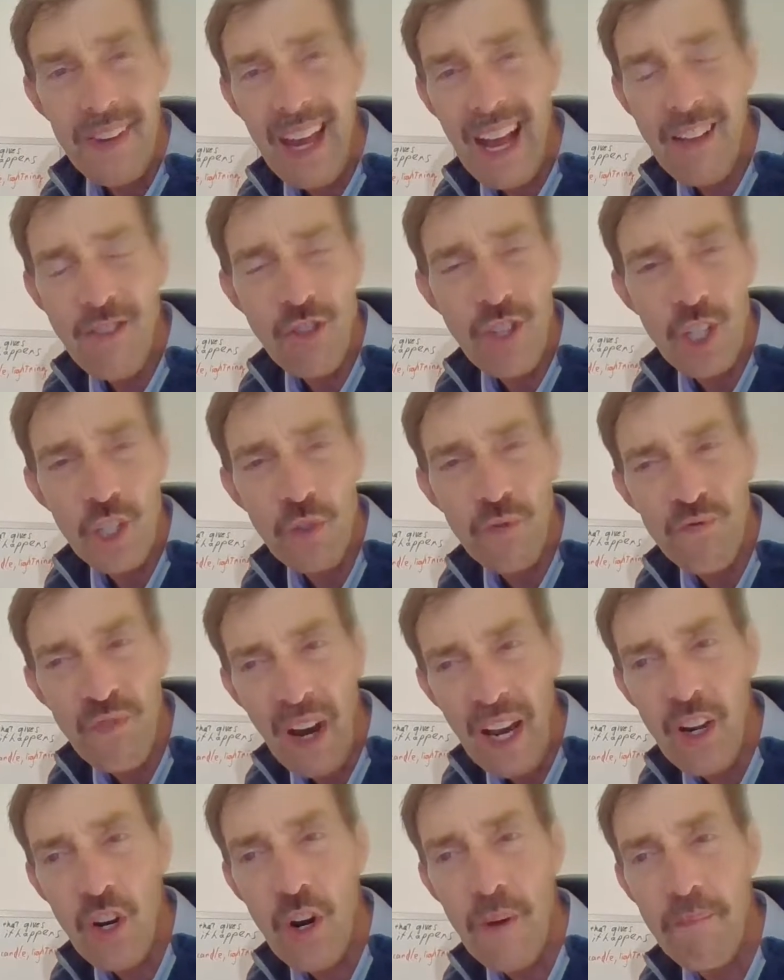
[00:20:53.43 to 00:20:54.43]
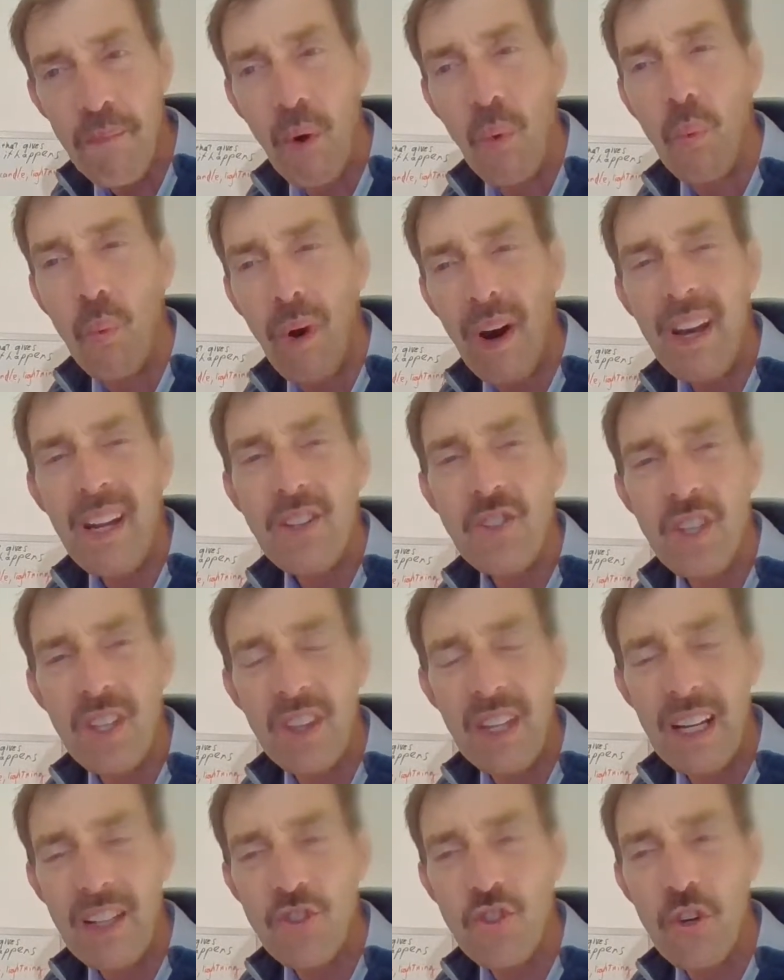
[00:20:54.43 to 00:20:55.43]
not just fire, but what is it
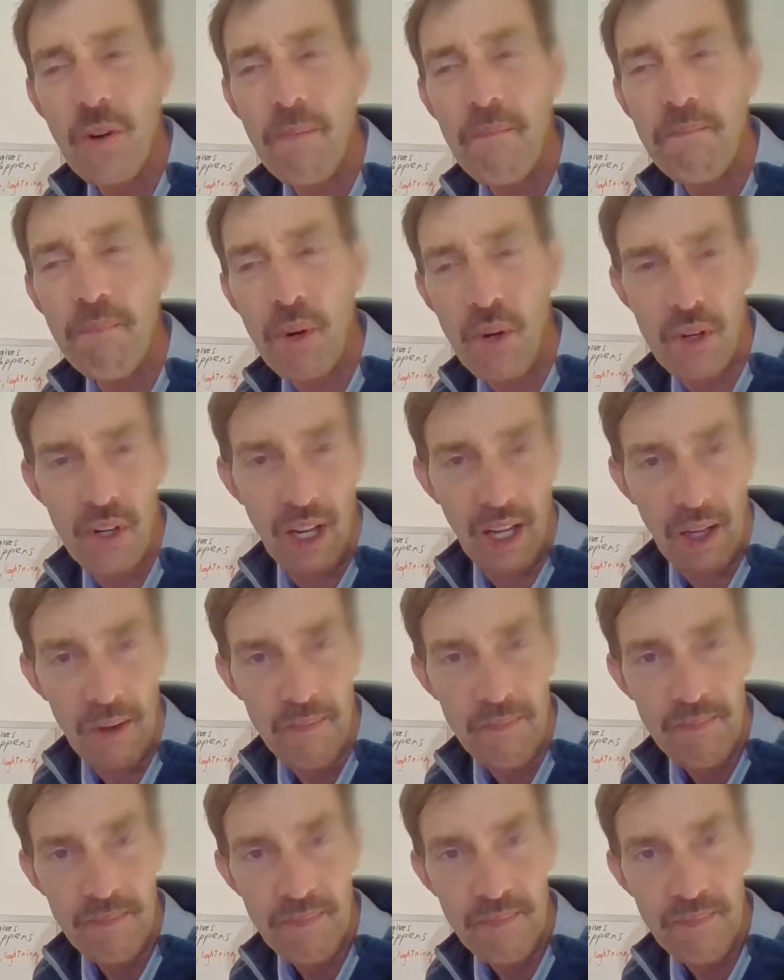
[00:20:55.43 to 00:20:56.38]
that you're burning?